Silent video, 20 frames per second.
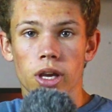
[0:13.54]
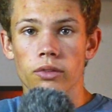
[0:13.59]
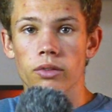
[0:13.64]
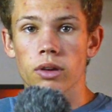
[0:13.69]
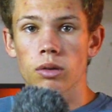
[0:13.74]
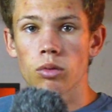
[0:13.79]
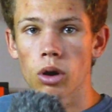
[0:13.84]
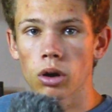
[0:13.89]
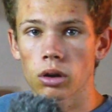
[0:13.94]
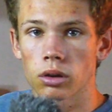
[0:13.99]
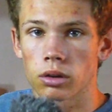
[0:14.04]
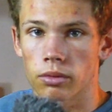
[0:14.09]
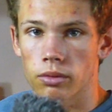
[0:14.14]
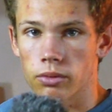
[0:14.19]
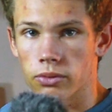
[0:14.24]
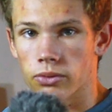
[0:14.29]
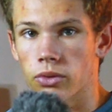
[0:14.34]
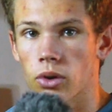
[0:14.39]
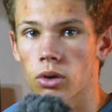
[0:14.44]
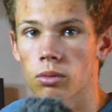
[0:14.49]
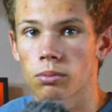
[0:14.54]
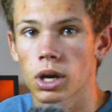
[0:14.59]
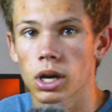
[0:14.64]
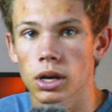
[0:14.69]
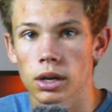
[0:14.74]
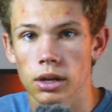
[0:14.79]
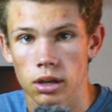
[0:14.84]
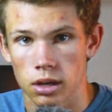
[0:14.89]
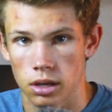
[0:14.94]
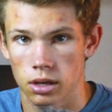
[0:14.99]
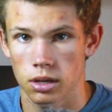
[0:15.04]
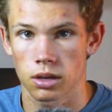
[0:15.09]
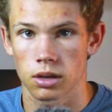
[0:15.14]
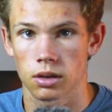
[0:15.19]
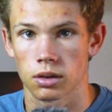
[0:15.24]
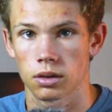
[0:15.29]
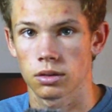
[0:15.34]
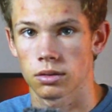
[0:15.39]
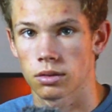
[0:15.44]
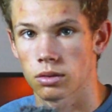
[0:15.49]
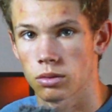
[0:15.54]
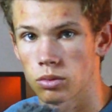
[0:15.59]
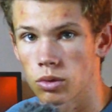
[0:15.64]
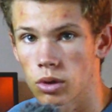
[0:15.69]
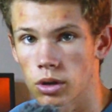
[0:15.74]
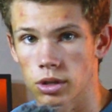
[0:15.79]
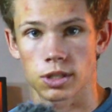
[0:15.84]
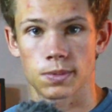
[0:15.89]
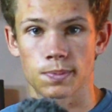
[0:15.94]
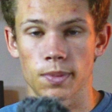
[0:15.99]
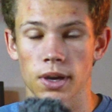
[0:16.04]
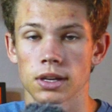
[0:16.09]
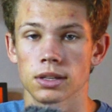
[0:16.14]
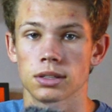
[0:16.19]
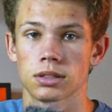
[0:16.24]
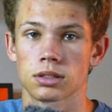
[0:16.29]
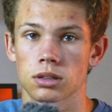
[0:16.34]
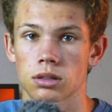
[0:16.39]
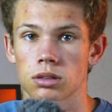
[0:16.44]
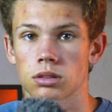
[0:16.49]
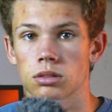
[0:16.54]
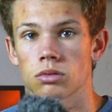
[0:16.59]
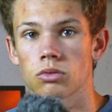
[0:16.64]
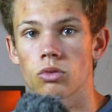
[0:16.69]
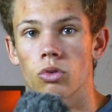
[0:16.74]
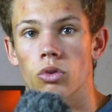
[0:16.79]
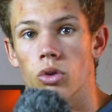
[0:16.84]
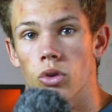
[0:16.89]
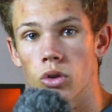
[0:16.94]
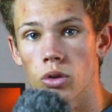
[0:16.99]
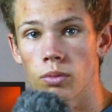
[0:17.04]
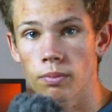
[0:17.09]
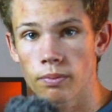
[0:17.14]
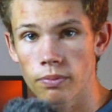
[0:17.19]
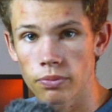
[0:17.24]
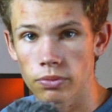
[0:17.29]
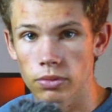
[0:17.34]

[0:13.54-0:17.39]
everyone from my workspace and room.